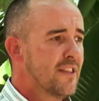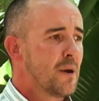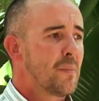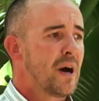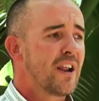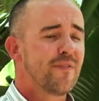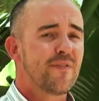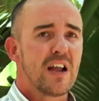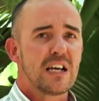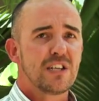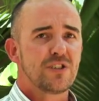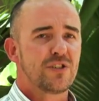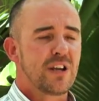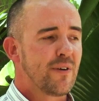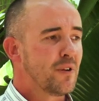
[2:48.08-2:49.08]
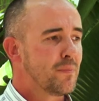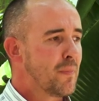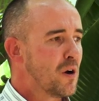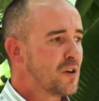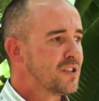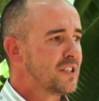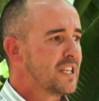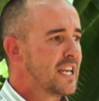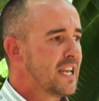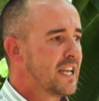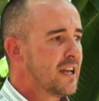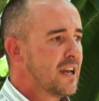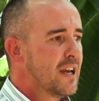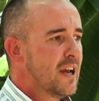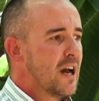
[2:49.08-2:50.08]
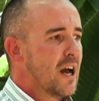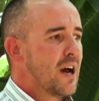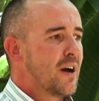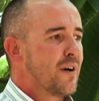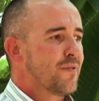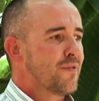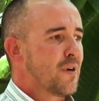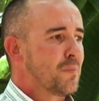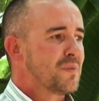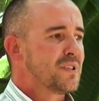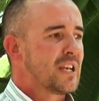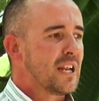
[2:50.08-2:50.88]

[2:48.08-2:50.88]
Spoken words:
The butterflies traveled mostly from